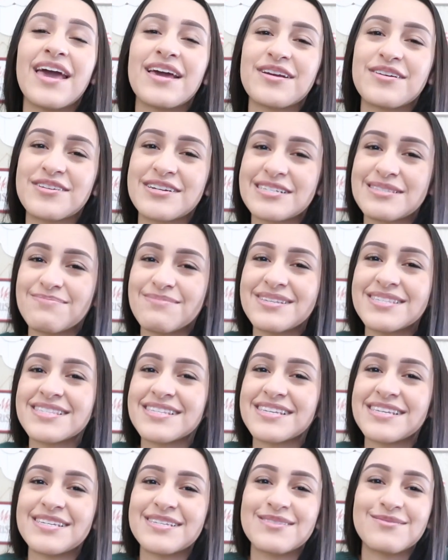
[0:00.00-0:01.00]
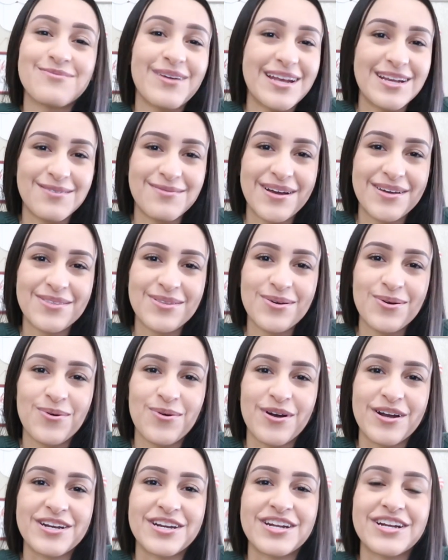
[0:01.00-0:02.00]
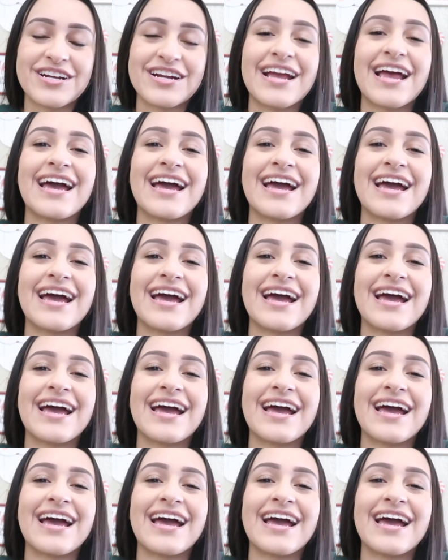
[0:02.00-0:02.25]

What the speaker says: Christmas is right around the corner,